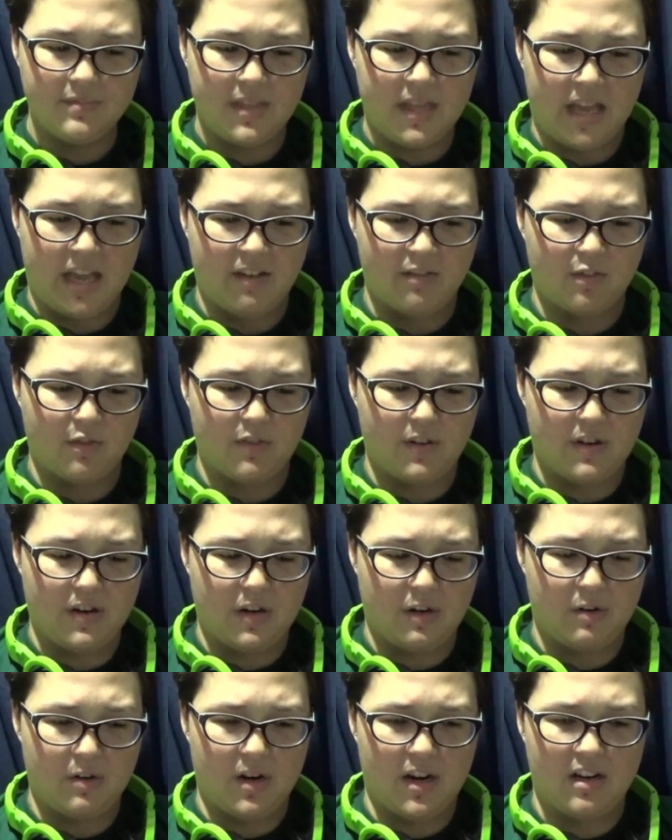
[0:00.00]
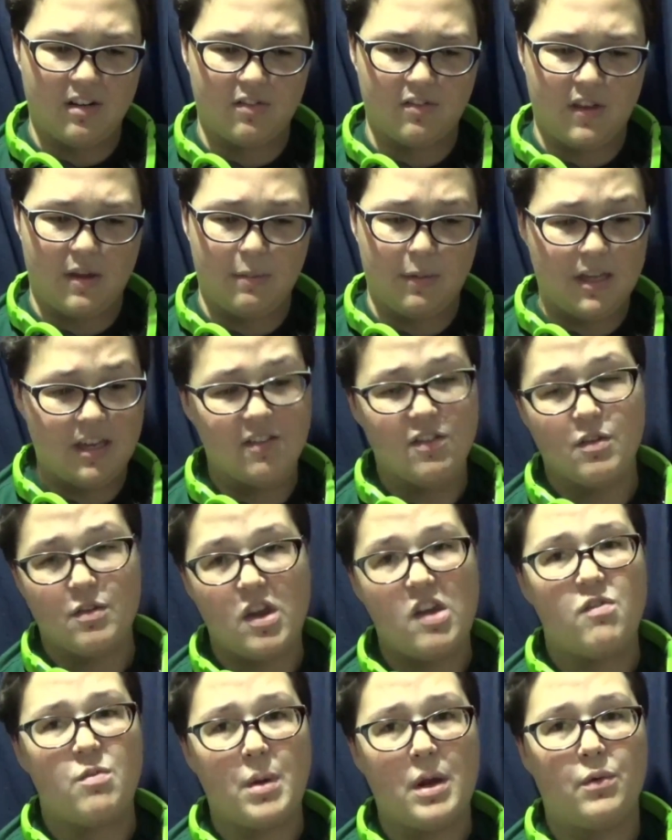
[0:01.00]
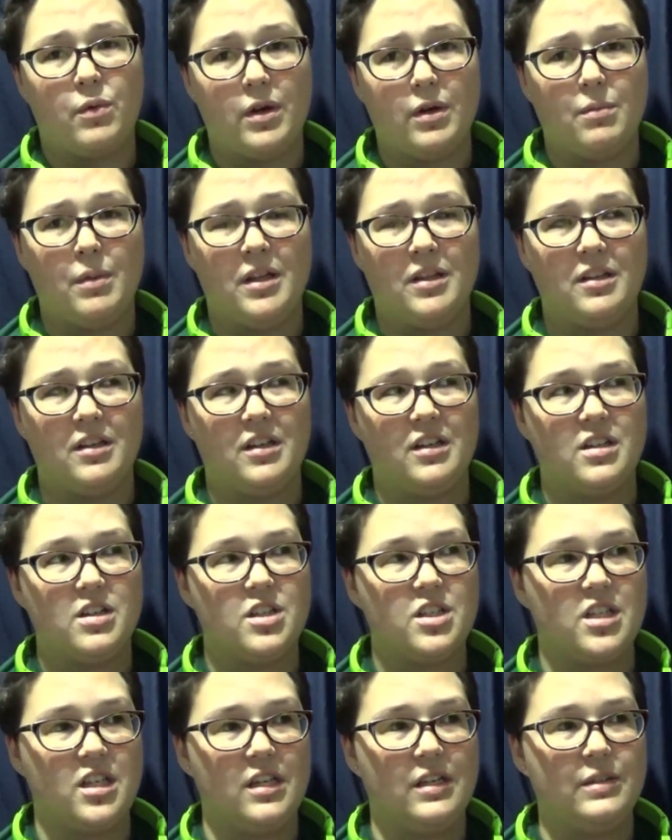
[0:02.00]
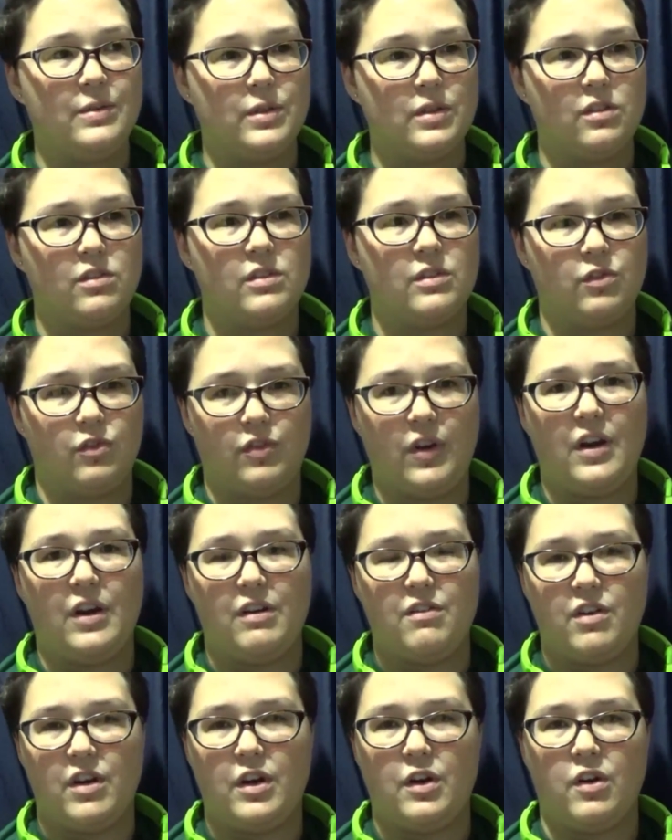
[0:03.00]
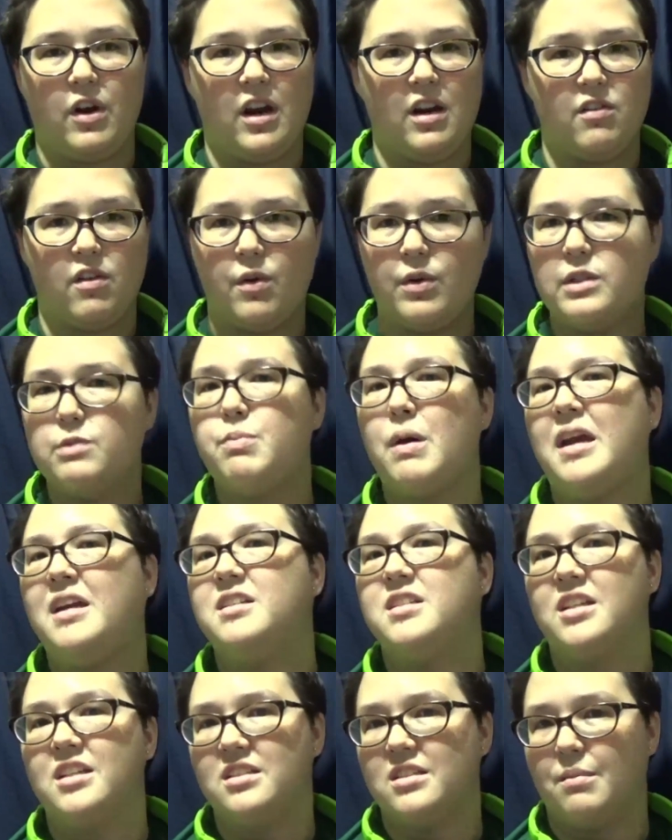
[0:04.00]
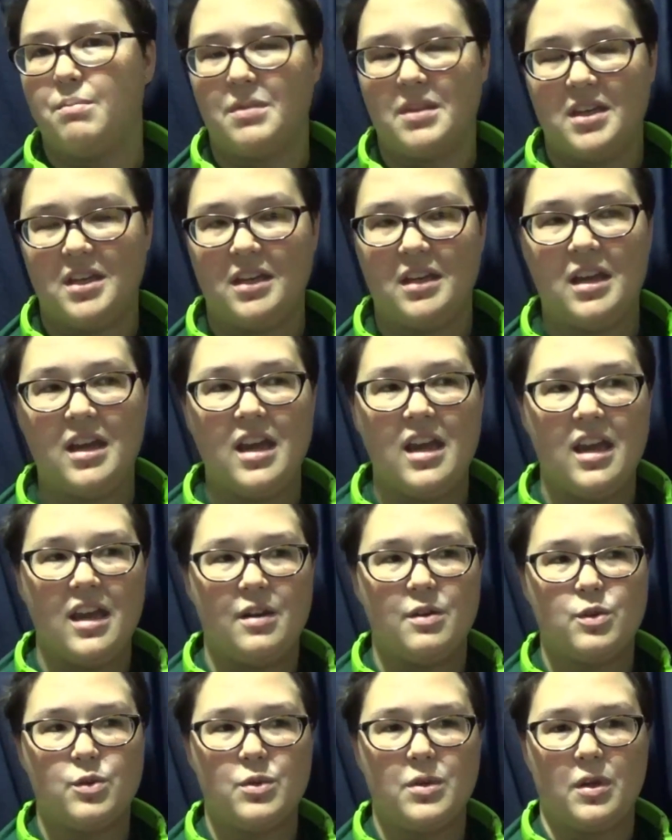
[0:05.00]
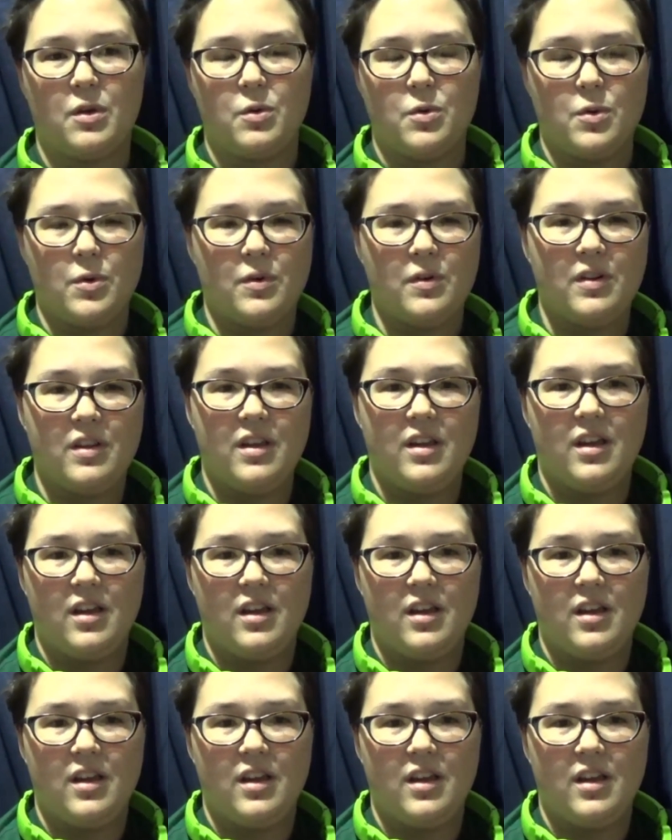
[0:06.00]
I have a very creative family. Even my real mother, she was very, very creative, always painting something. It was really cool.